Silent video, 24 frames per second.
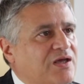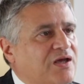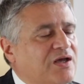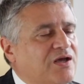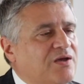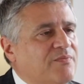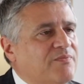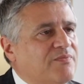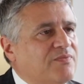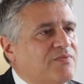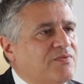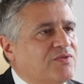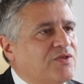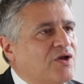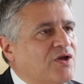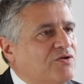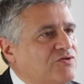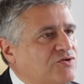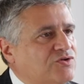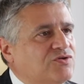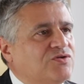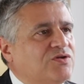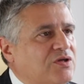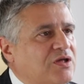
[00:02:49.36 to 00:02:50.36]

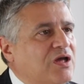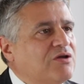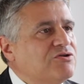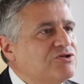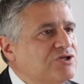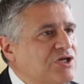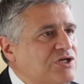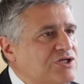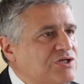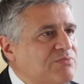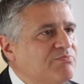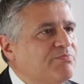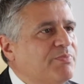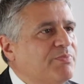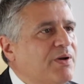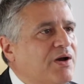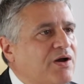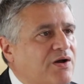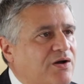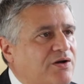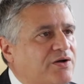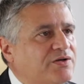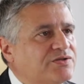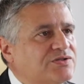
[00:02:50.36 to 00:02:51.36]
don't do the negotiation
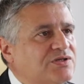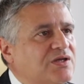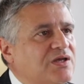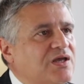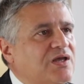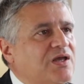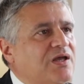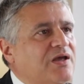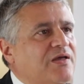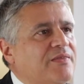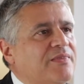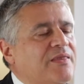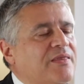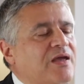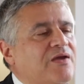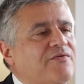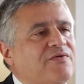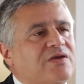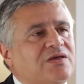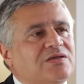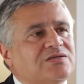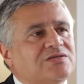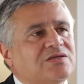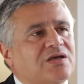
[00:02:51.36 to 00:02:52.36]
part,
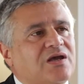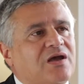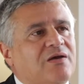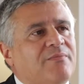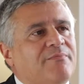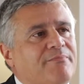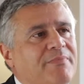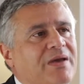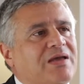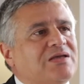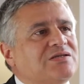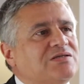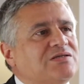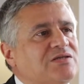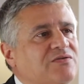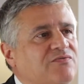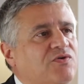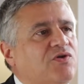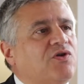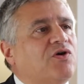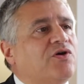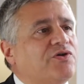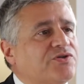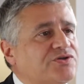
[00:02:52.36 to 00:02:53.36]
there is a
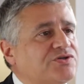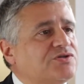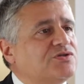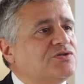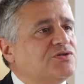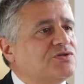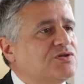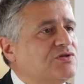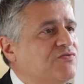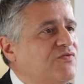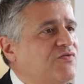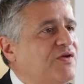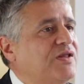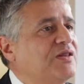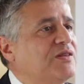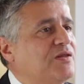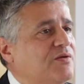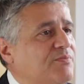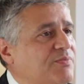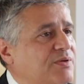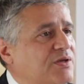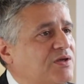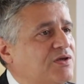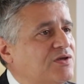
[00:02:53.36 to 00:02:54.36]
massive loss to the
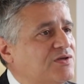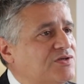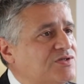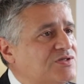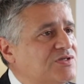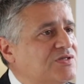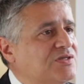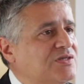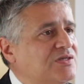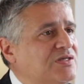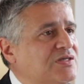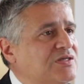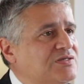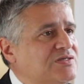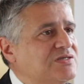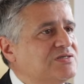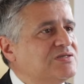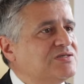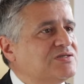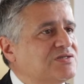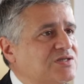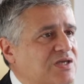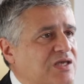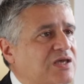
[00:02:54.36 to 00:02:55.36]
vendor, because this
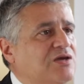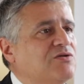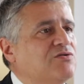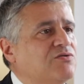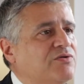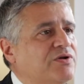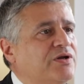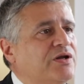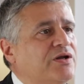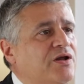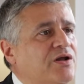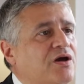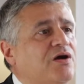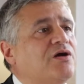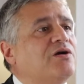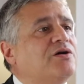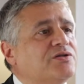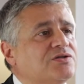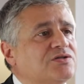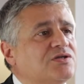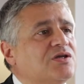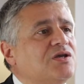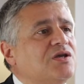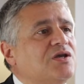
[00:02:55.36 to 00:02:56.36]
is a skill and an
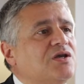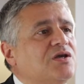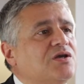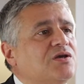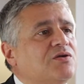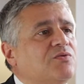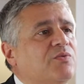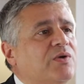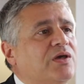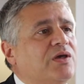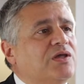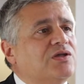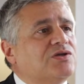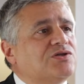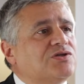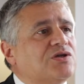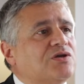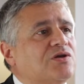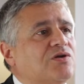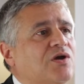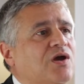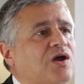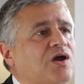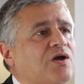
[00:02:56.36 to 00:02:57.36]
art
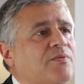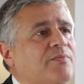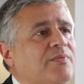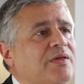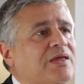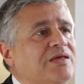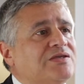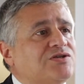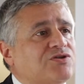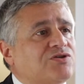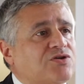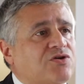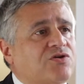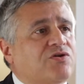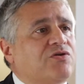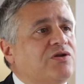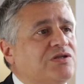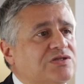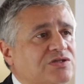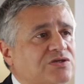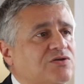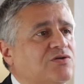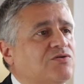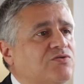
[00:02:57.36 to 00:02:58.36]
which is
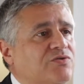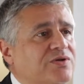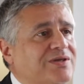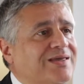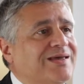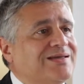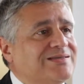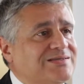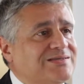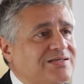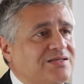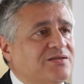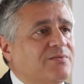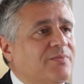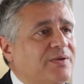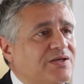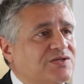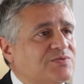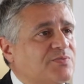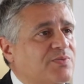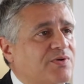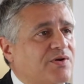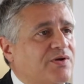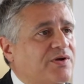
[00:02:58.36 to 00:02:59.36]
critical in getting the
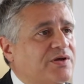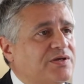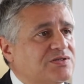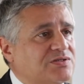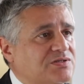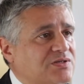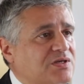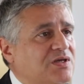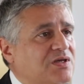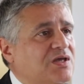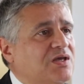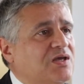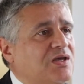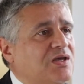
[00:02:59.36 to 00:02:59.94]
best price.